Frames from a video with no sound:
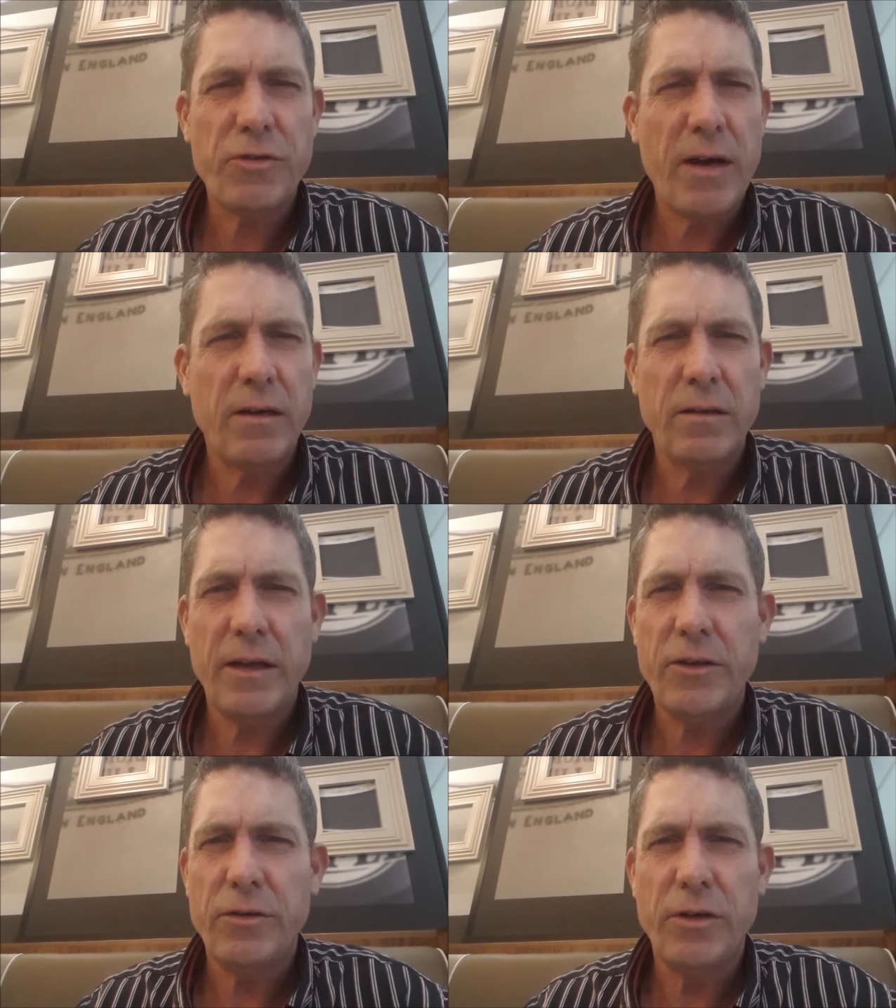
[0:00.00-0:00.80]

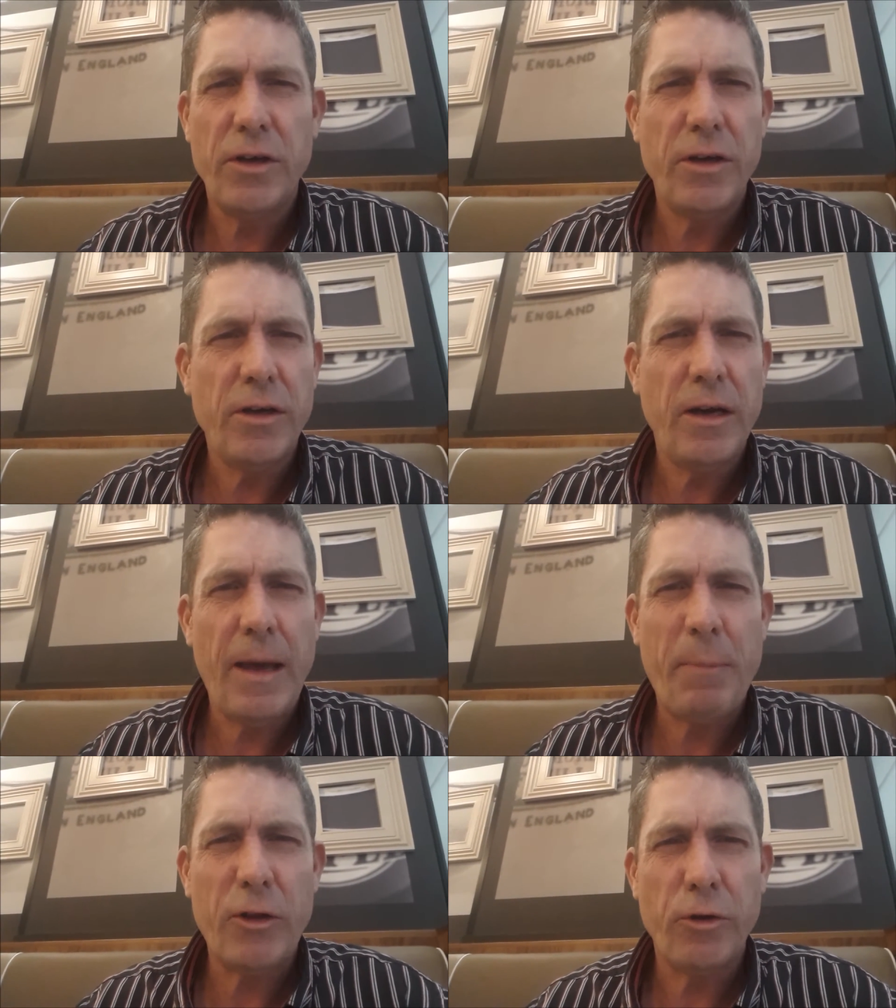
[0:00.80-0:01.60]
struggle and you
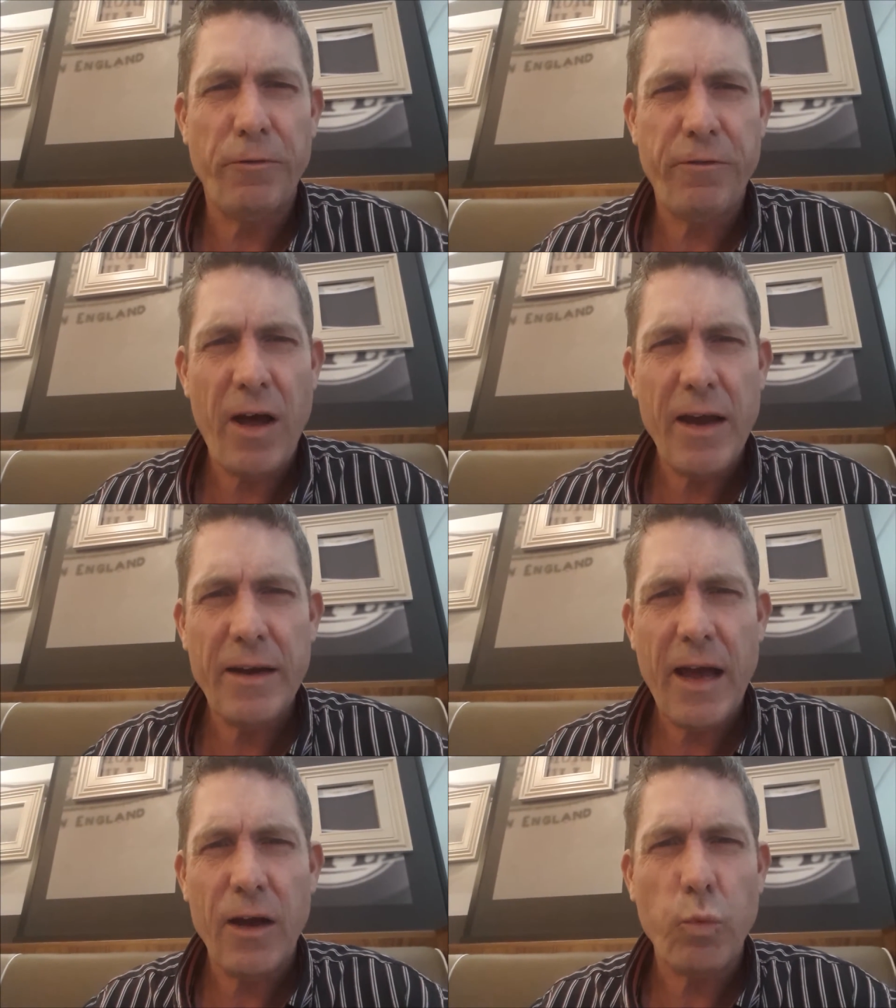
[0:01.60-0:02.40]
learn, but you
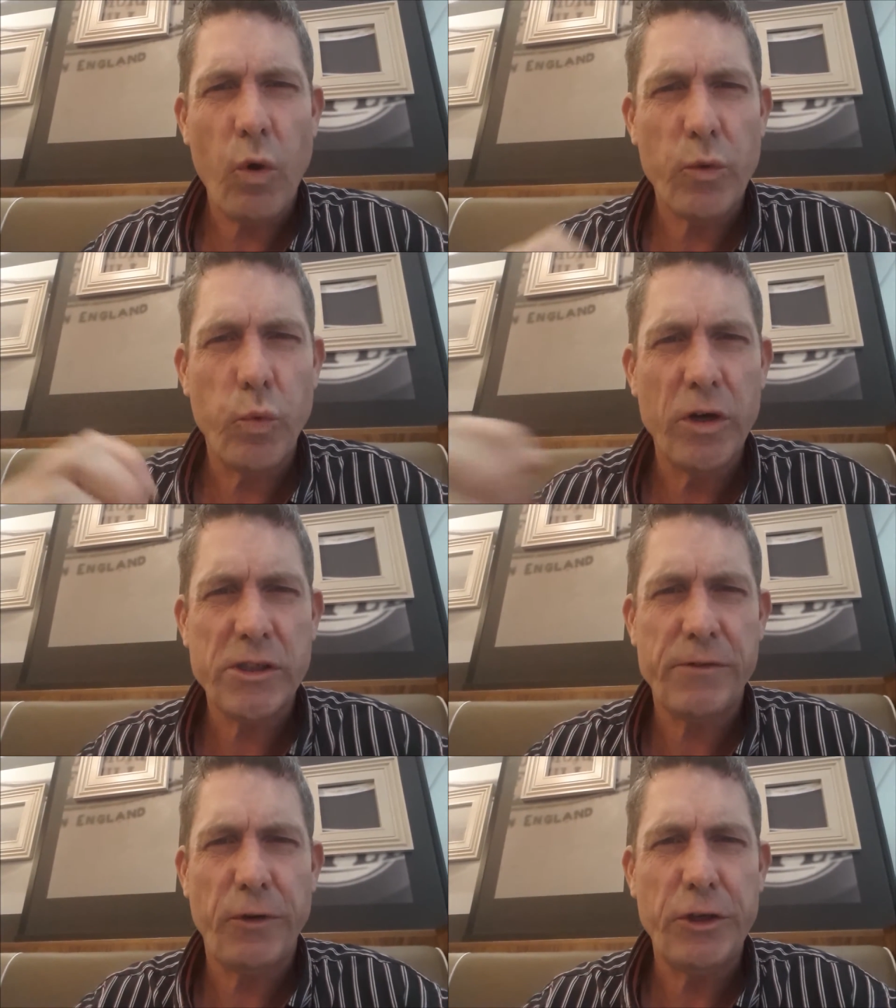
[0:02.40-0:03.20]
find out what
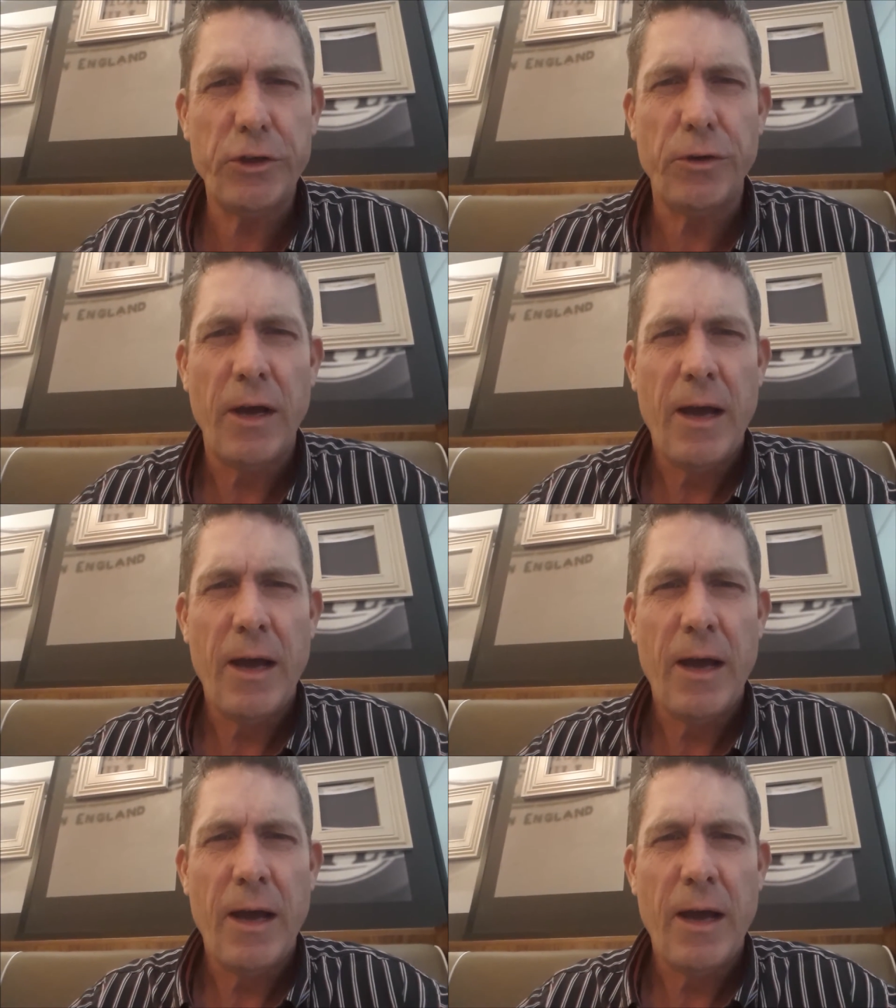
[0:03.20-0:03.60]
works for you.